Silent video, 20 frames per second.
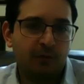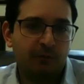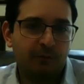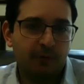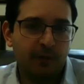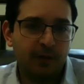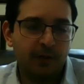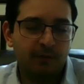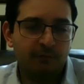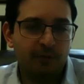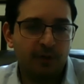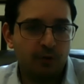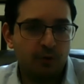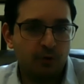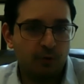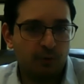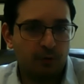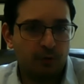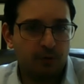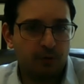for
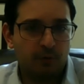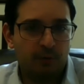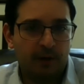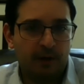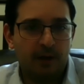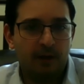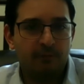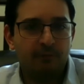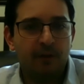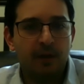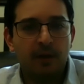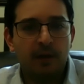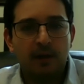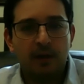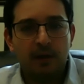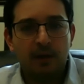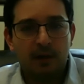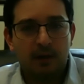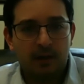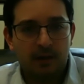individuals who have
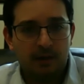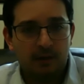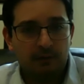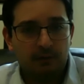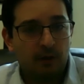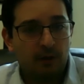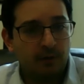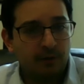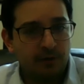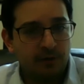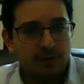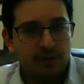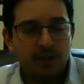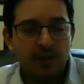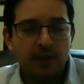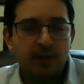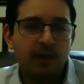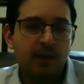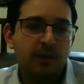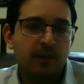uh, lung
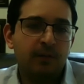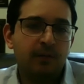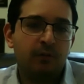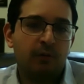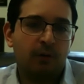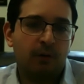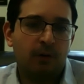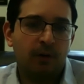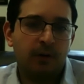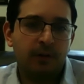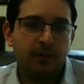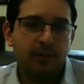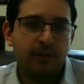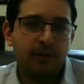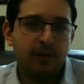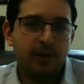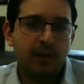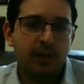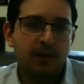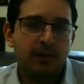disease or heart
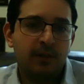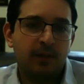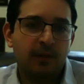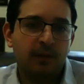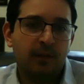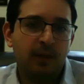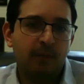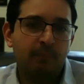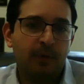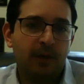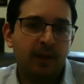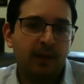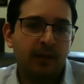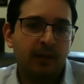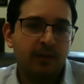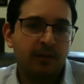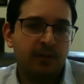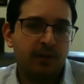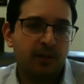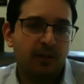disease that they might
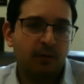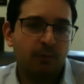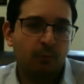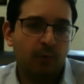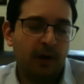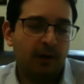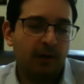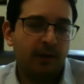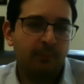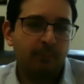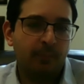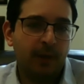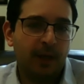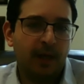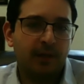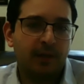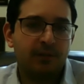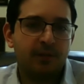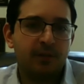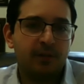consider wearing
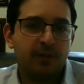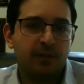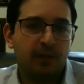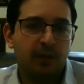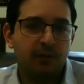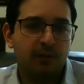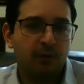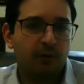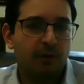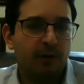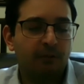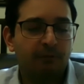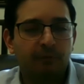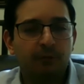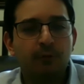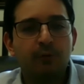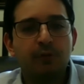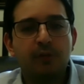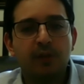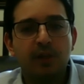masks uh, during
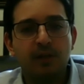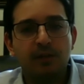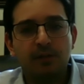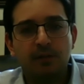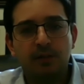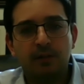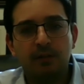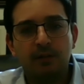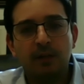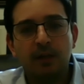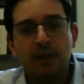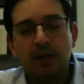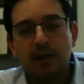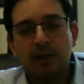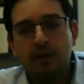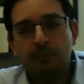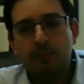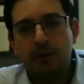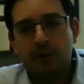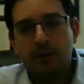flu season
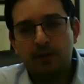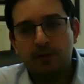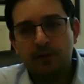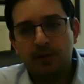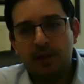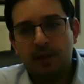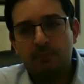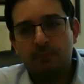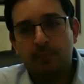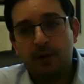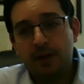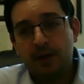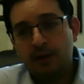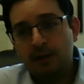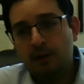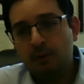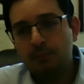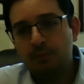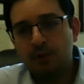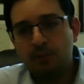because that might
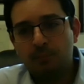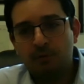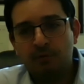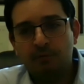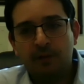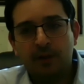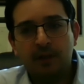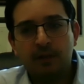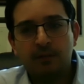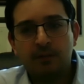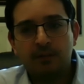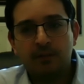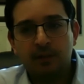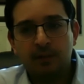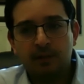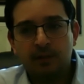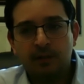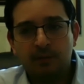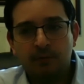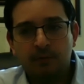help to prevent
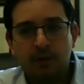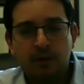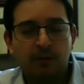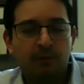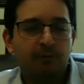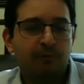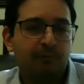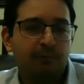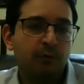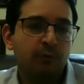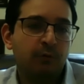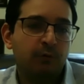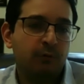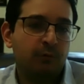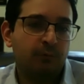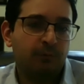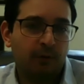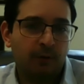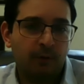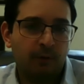uh, you know flu
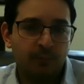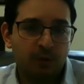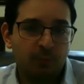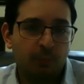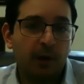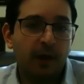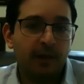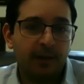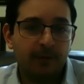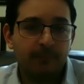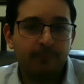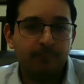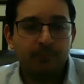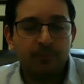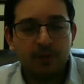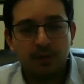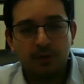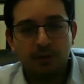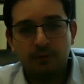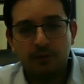from spreading.
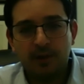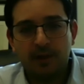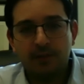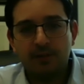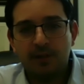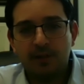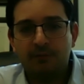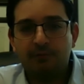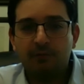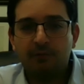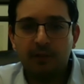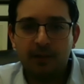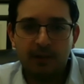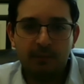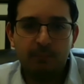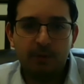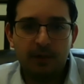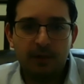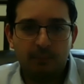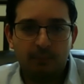So that's definitely
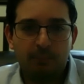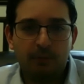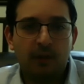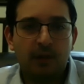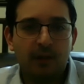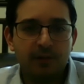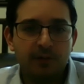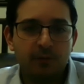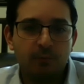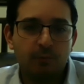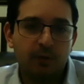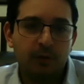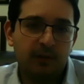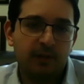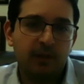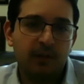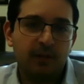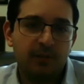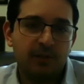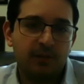been a plus with
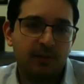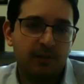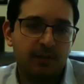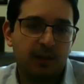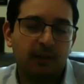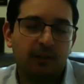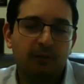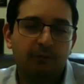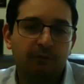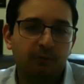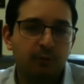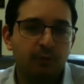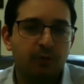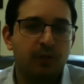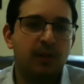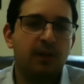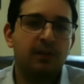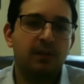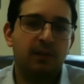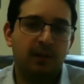this is that the flu
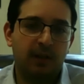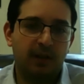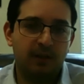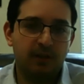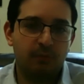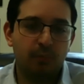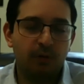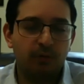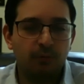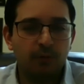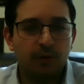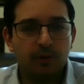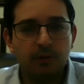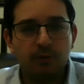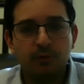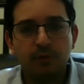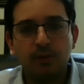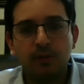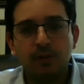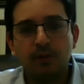season has been
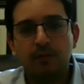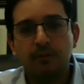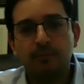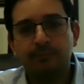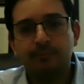reduced.